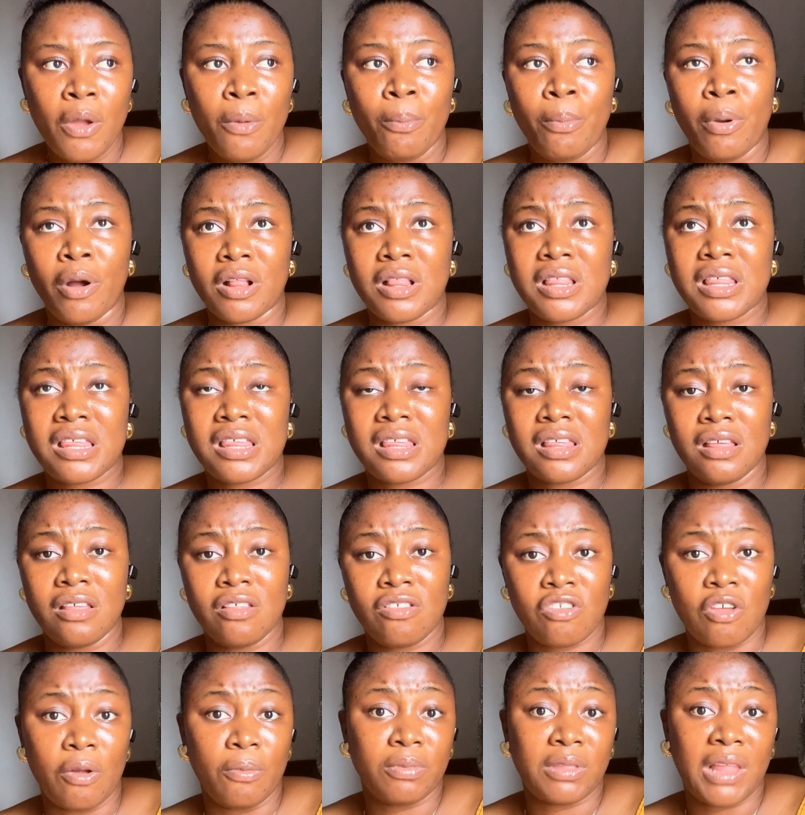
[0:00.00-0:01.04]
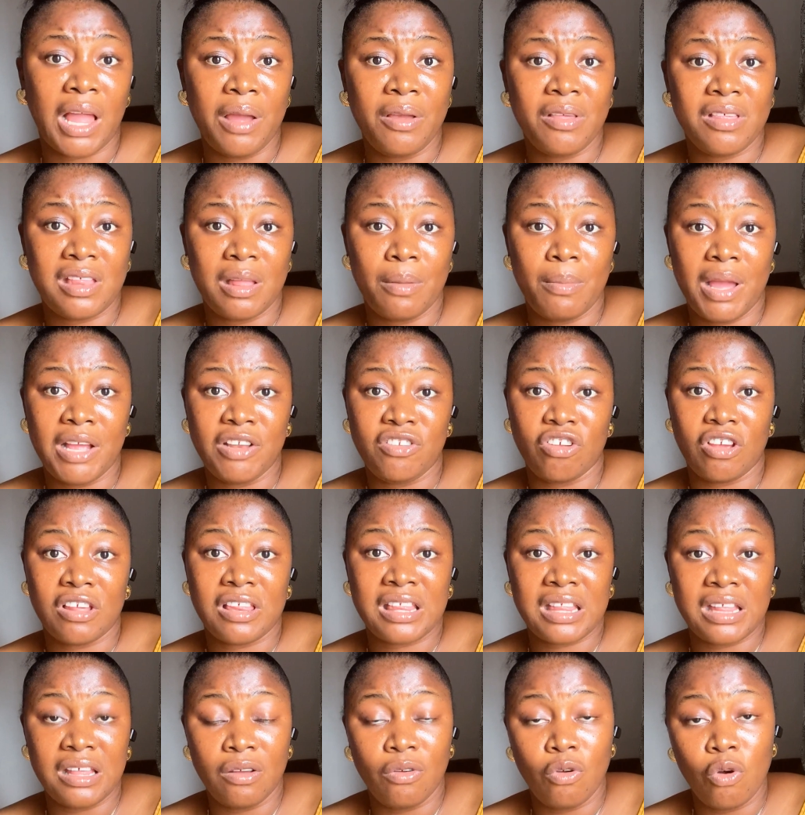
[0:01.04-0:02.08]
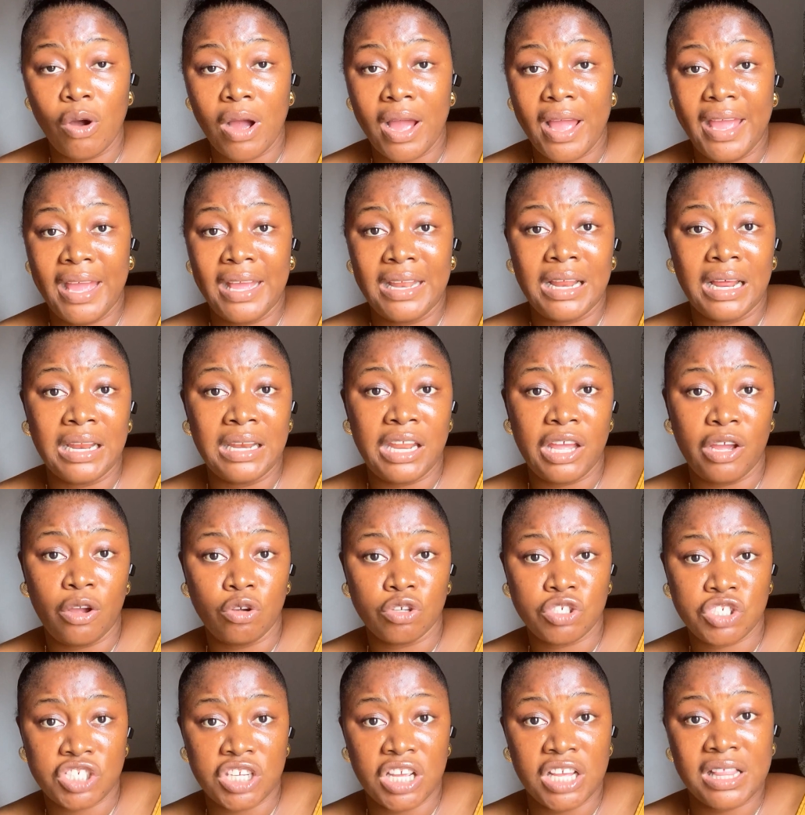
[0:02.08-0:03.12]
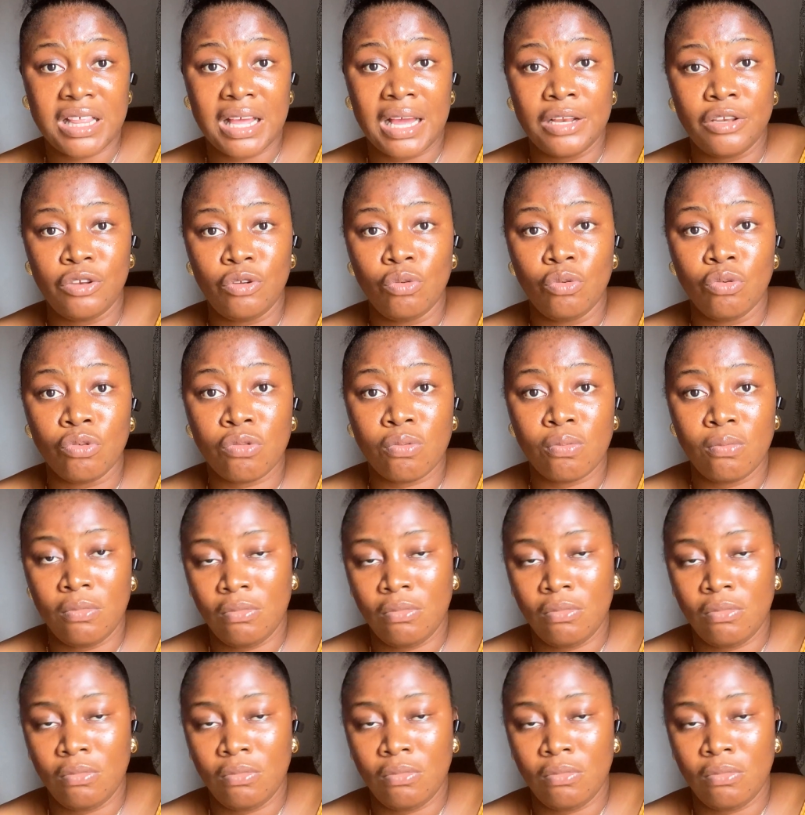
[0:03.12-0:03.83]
But sometimes they might just still go ahead and negotiate and you